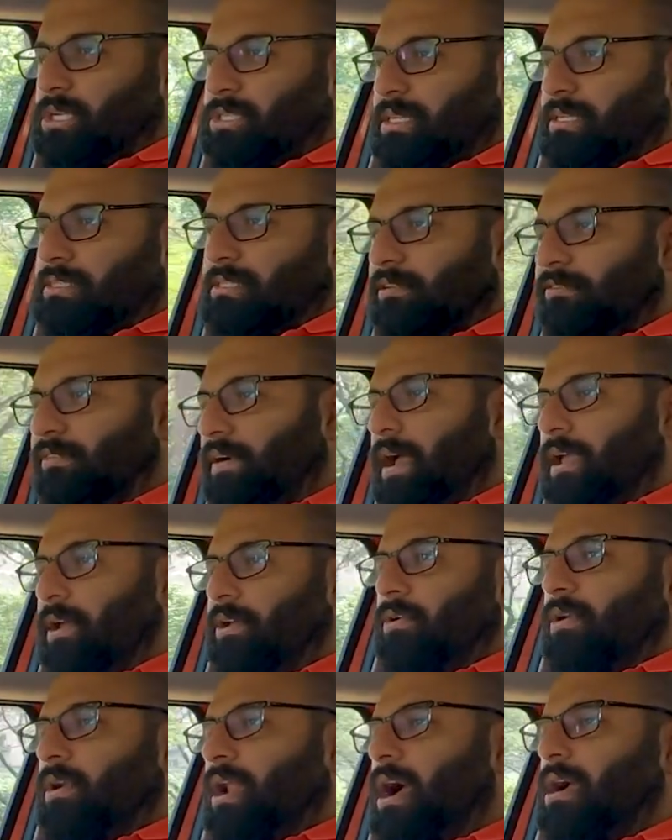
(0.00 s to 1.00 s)
to the 65
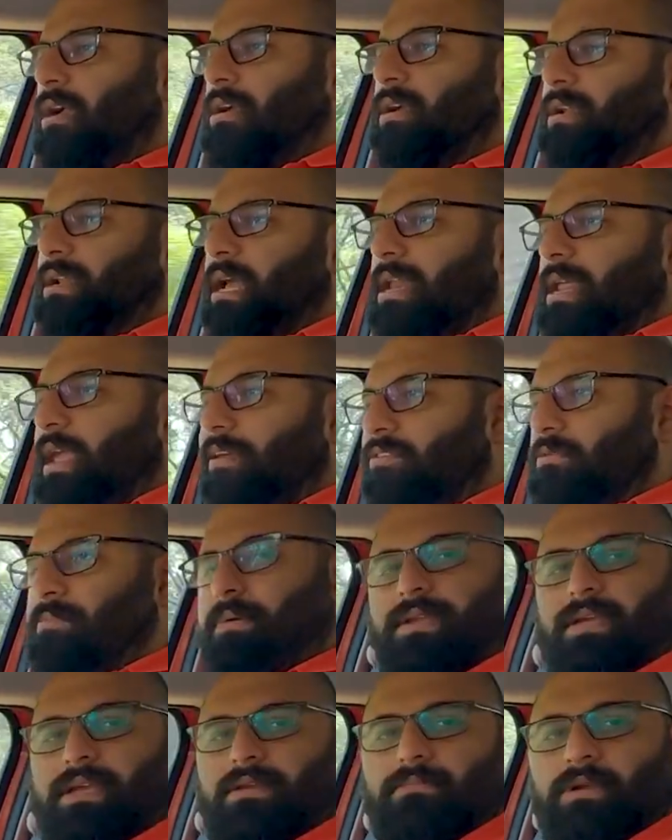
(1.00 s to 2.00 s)
year old uncle, and
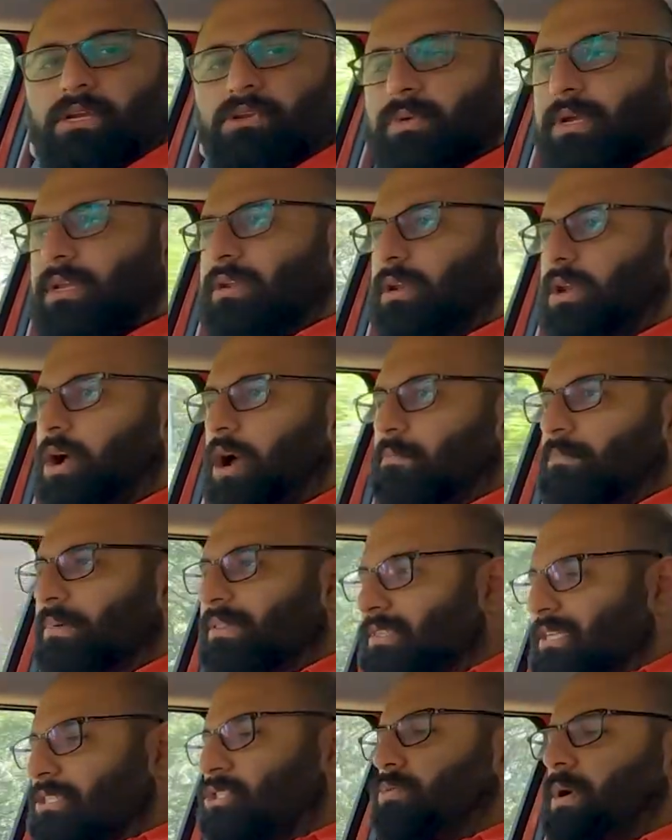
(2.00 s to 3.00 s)
everybody in between a lot.
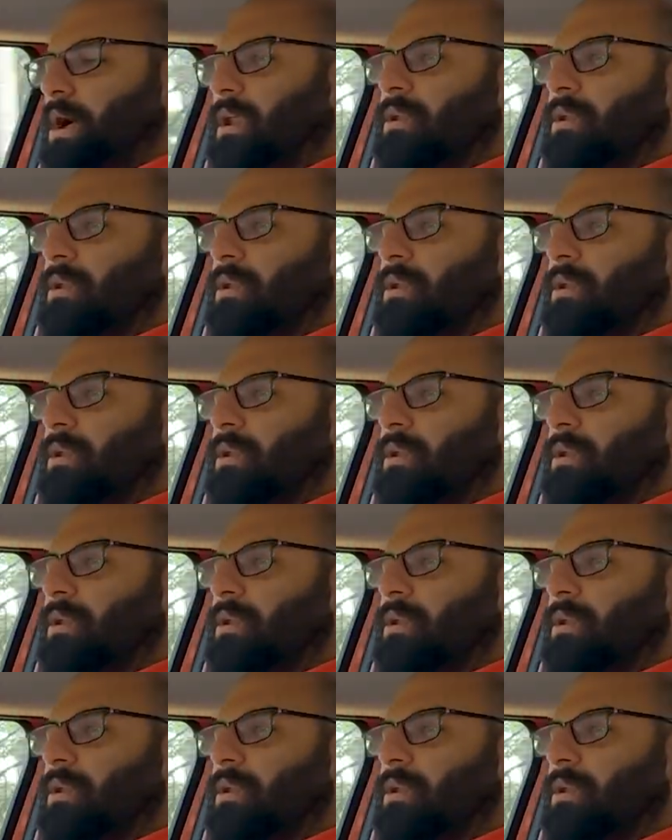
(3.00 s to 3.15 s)
But this